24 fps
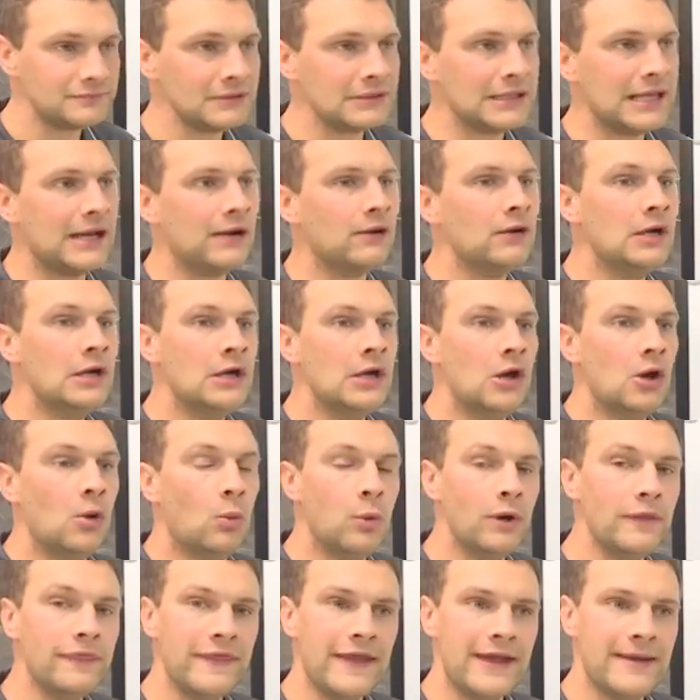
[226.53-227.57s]
Now,
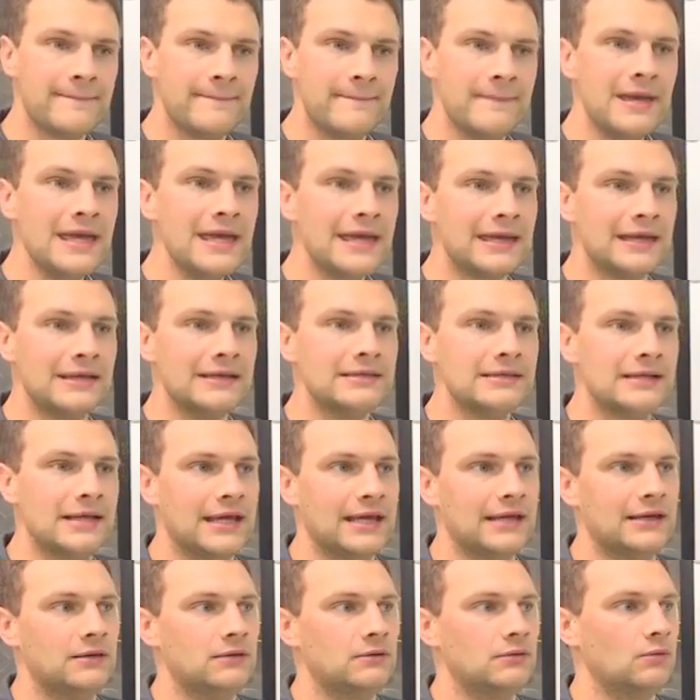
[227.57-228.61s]
what that meant,
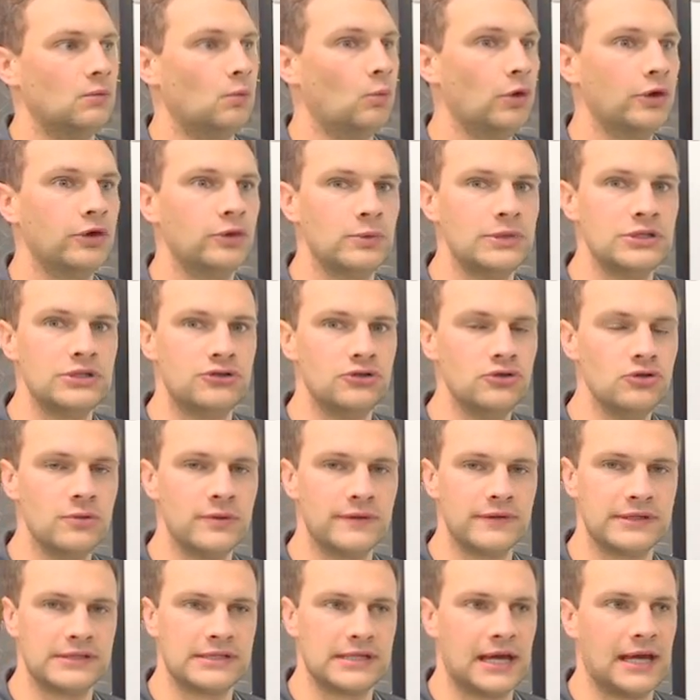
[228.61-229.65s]
and what do we do
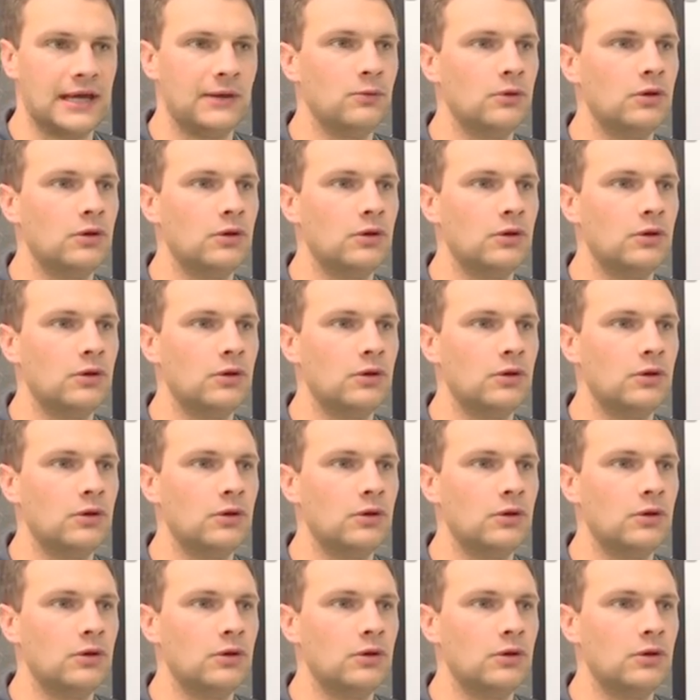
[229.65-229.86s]
with a tie?